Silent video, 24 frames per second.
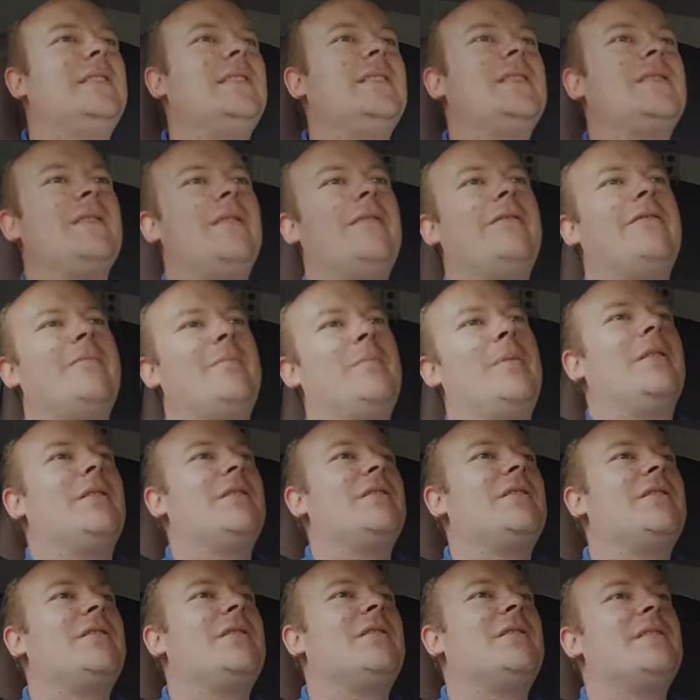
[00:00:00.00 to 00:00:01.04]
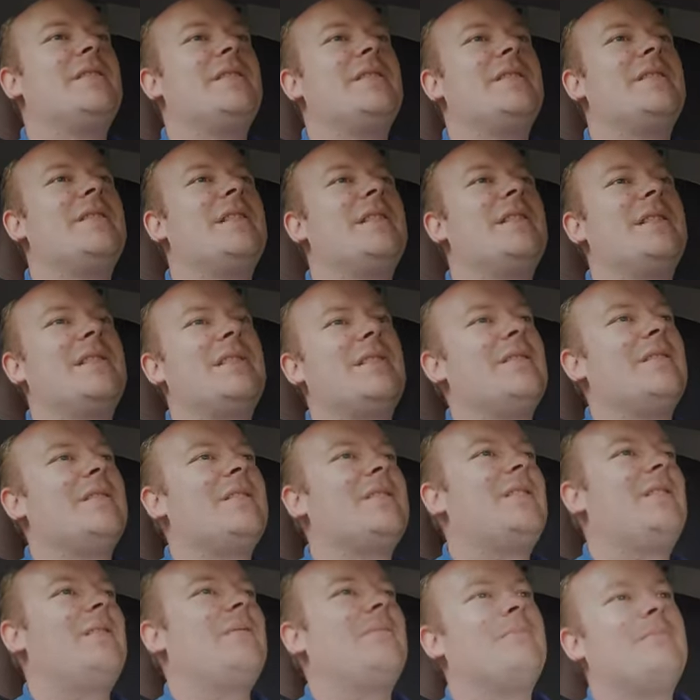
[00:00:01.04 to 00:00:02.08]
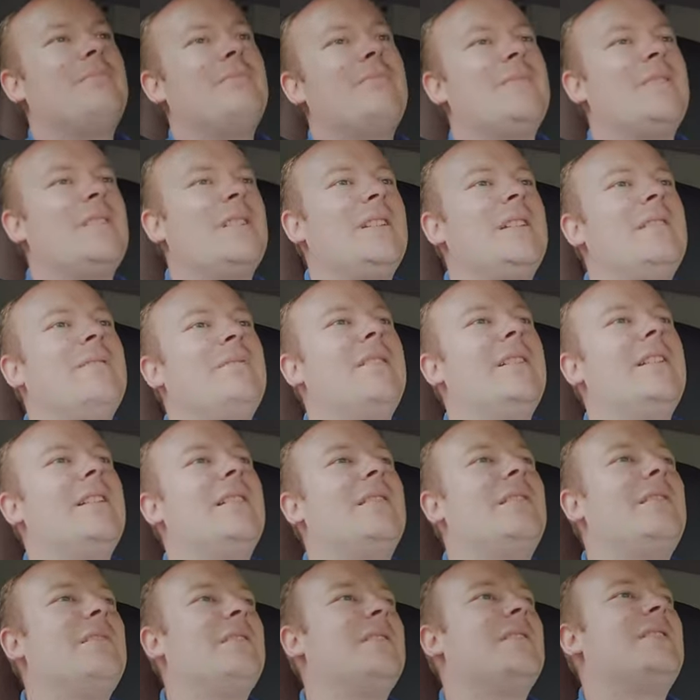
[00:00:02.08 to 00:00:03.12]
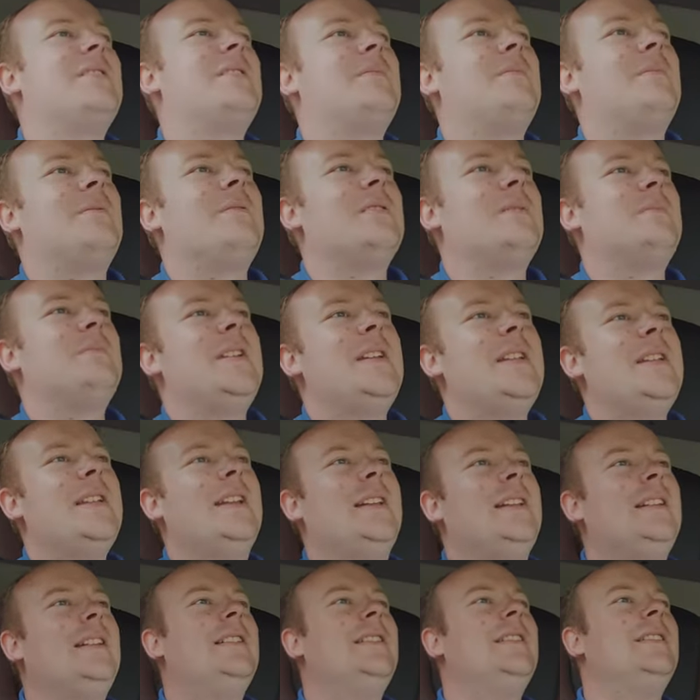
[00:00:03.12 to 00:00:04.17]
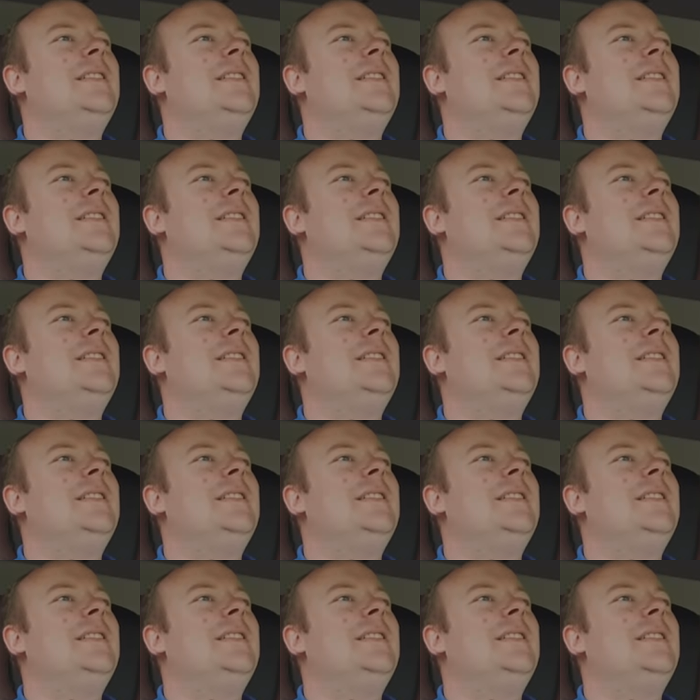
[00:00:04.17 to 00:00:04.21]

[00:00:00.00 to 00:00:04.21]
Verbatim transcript: He sort of apologised and his lights off. I think he realised what was meaning.